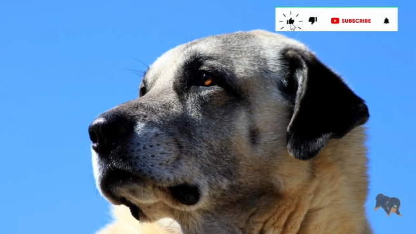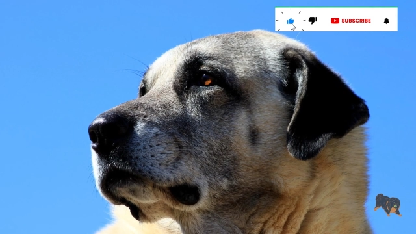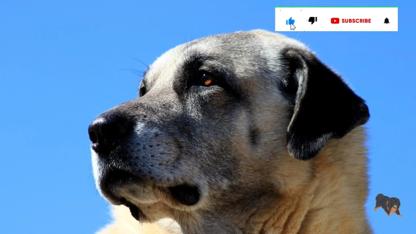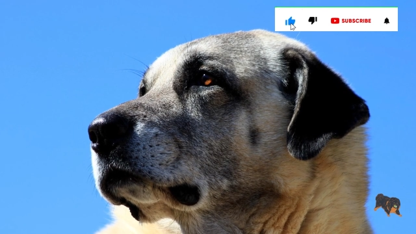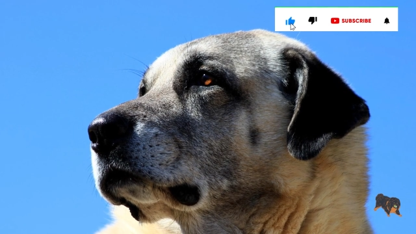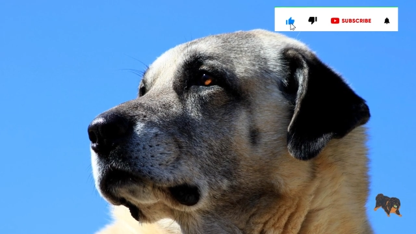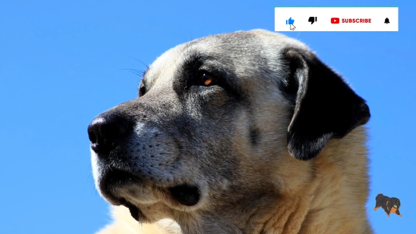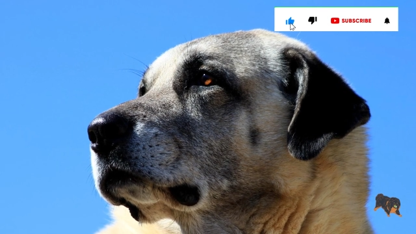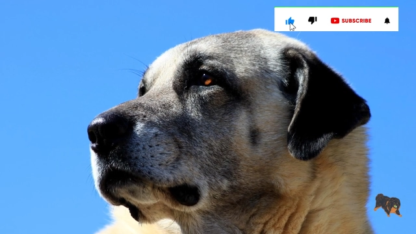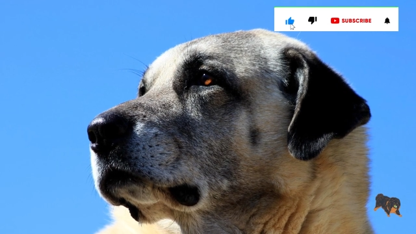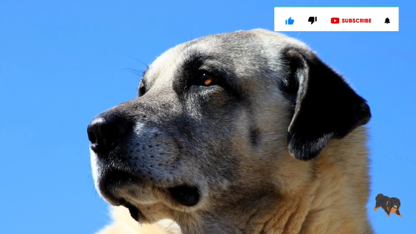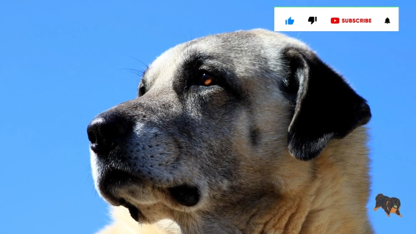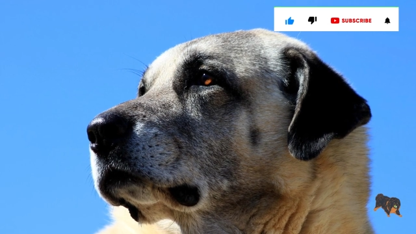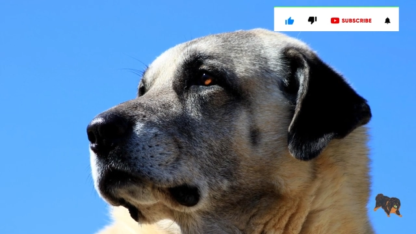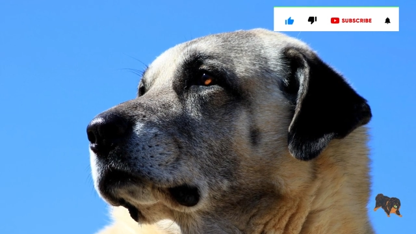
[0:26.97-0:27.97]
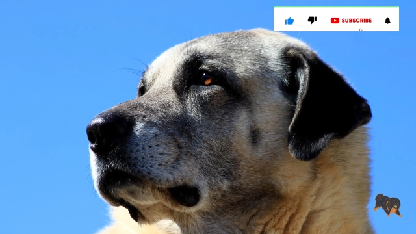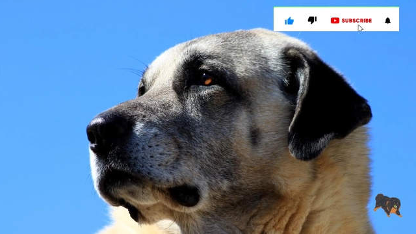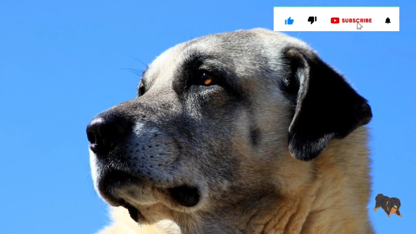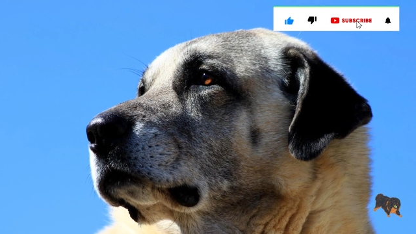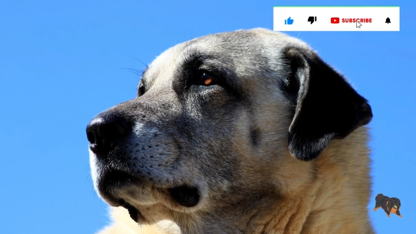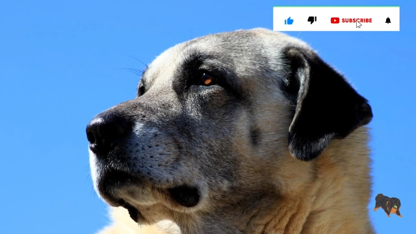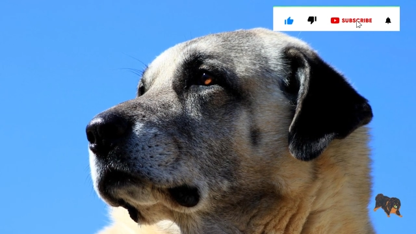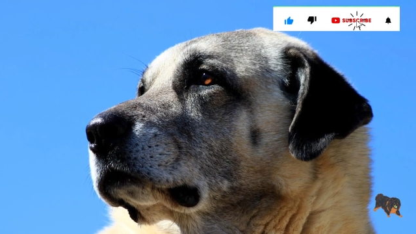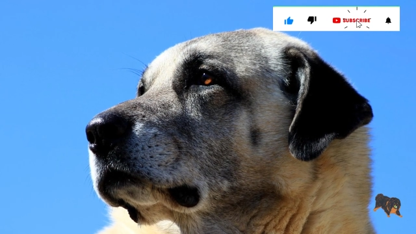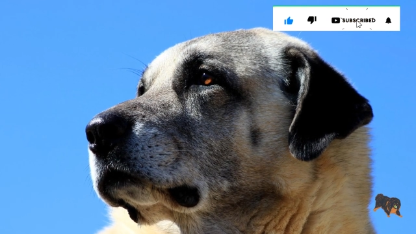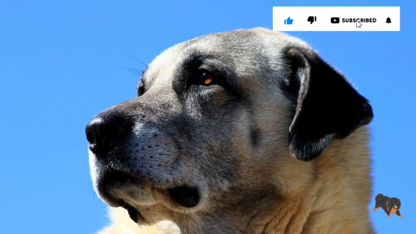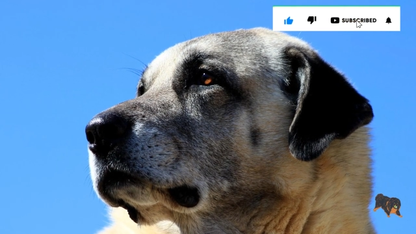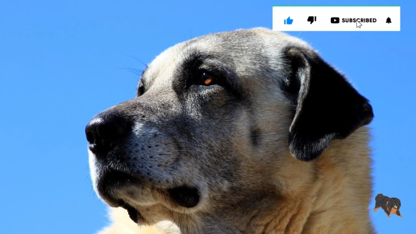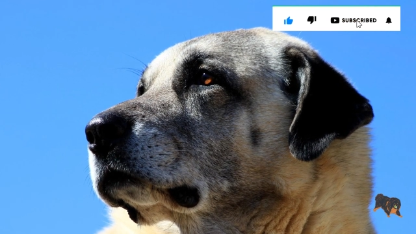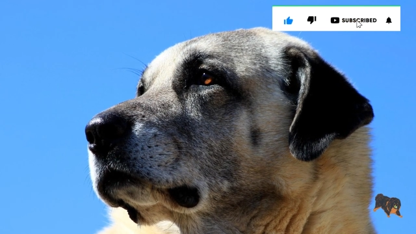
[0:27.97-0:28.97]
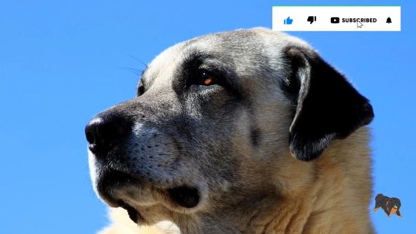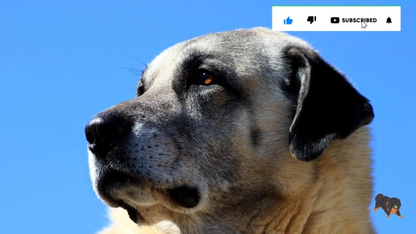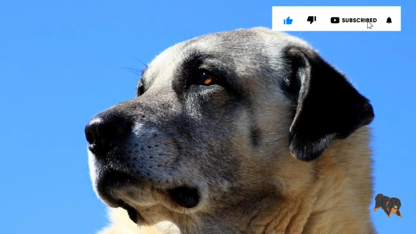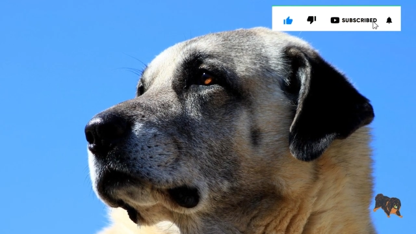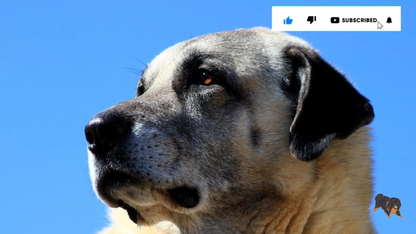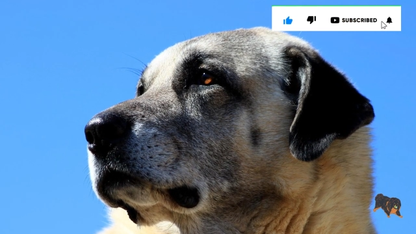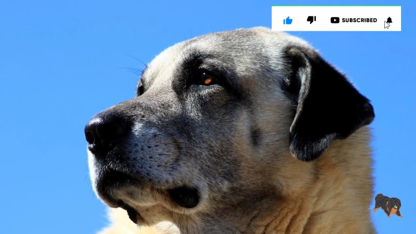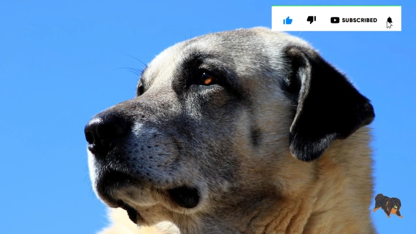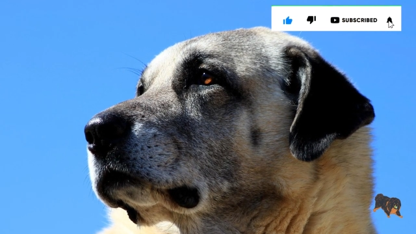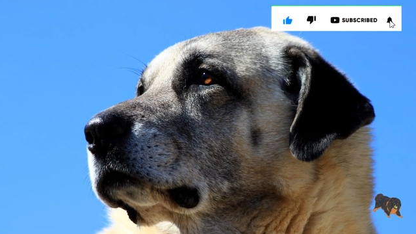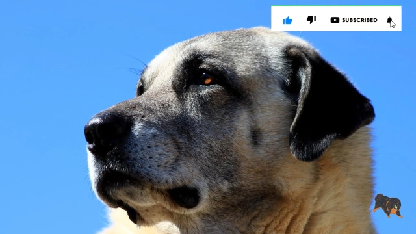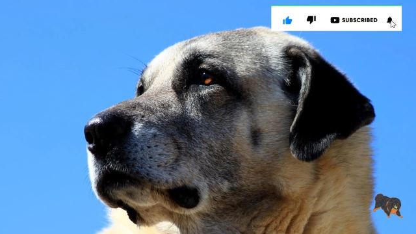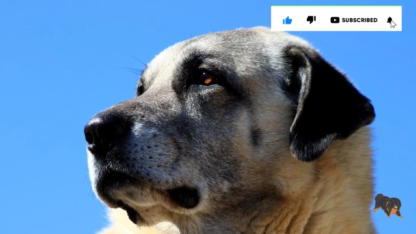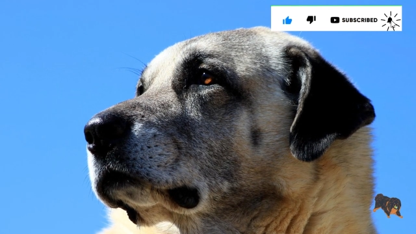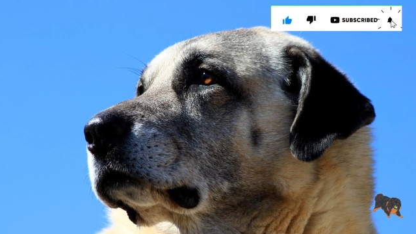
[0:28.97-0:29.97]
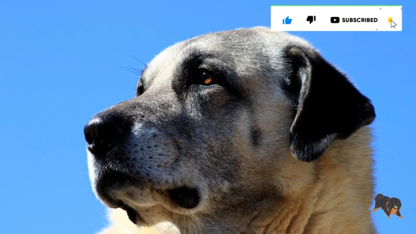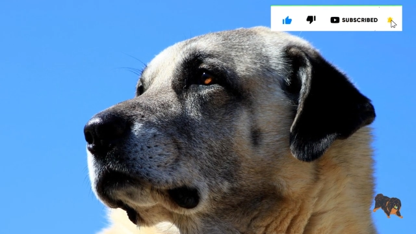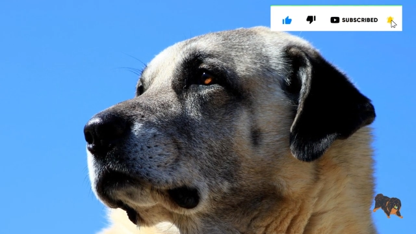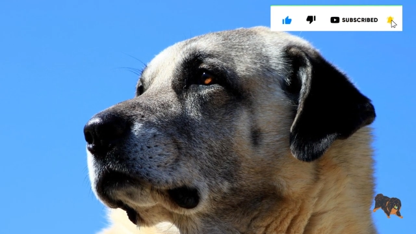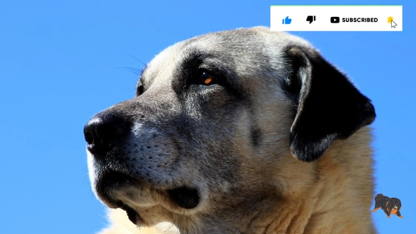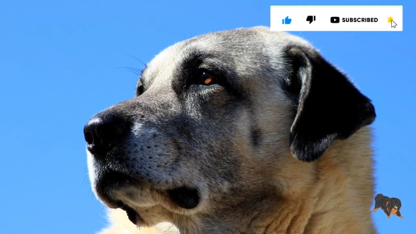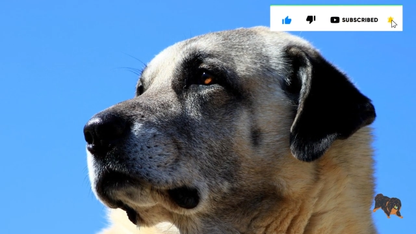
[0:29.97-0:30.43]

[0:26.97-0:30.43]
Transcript: No face is visible, so there are no lips to read.